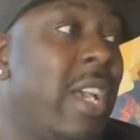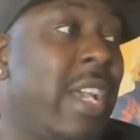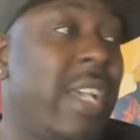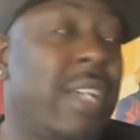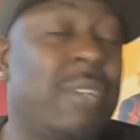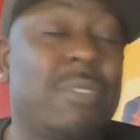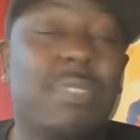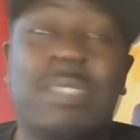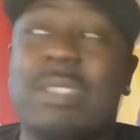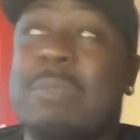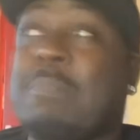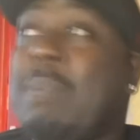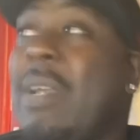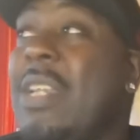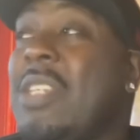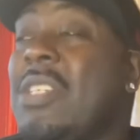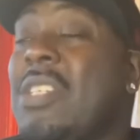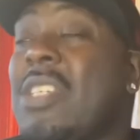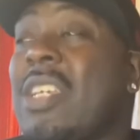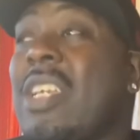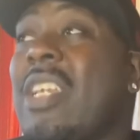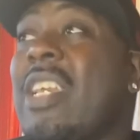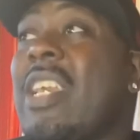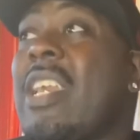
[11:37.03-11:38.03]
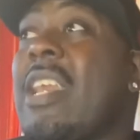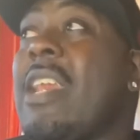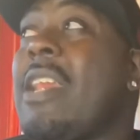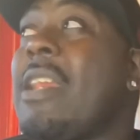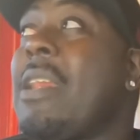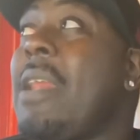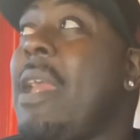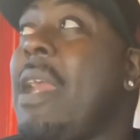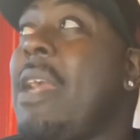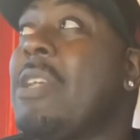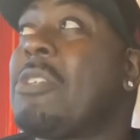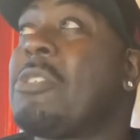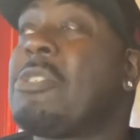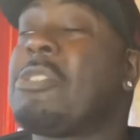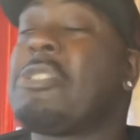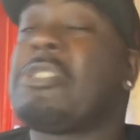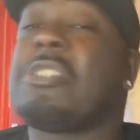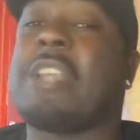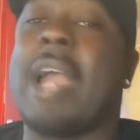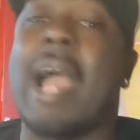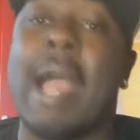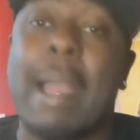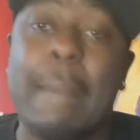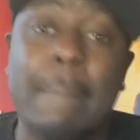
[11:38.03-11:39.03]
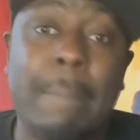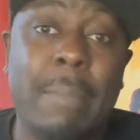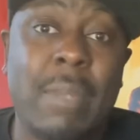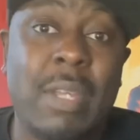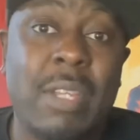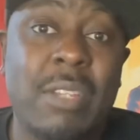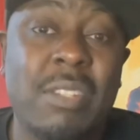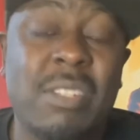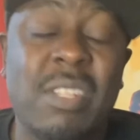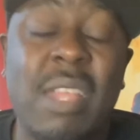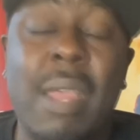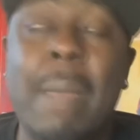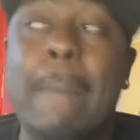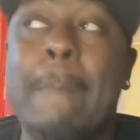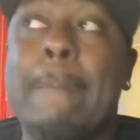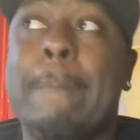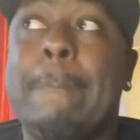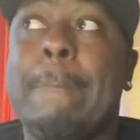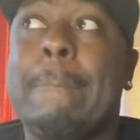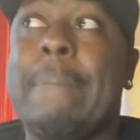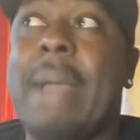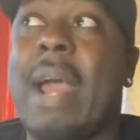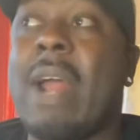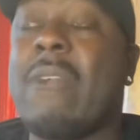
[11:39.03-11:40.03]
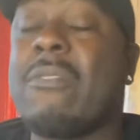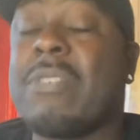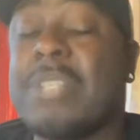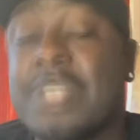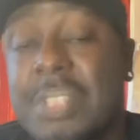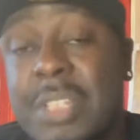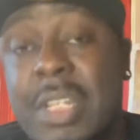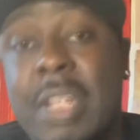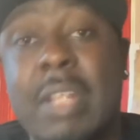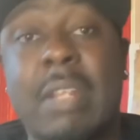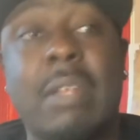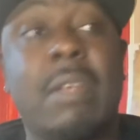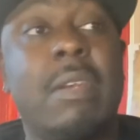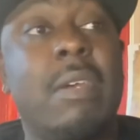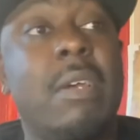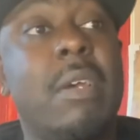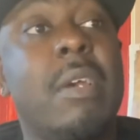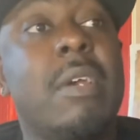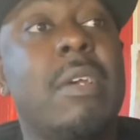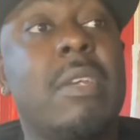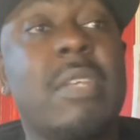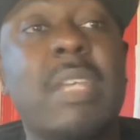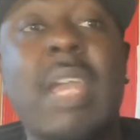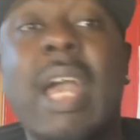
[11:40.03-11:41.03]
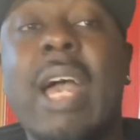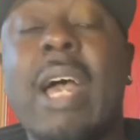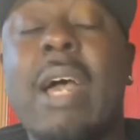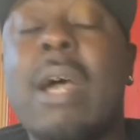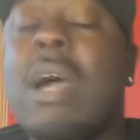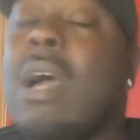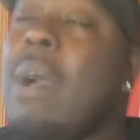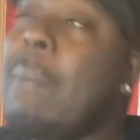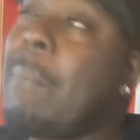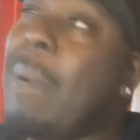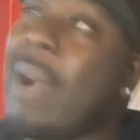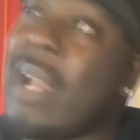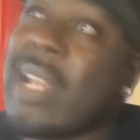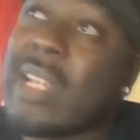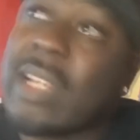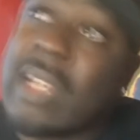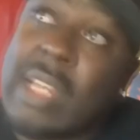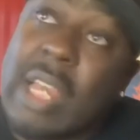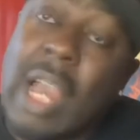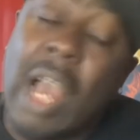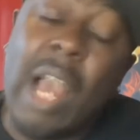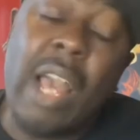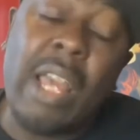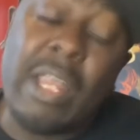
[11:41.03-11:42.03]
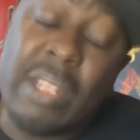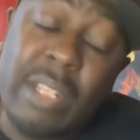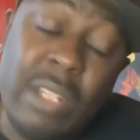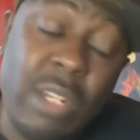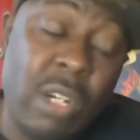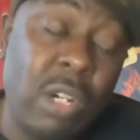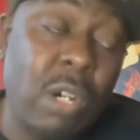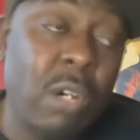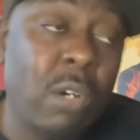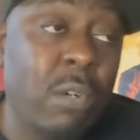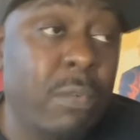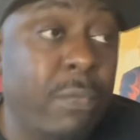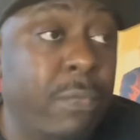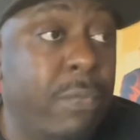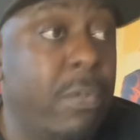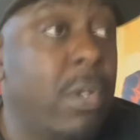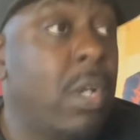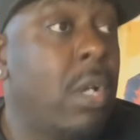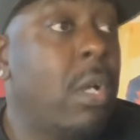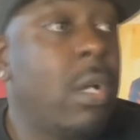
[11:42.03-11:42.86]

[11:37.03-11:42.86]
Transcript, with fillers: it was basically a sham. It was embarrassing, yeah. But it kind of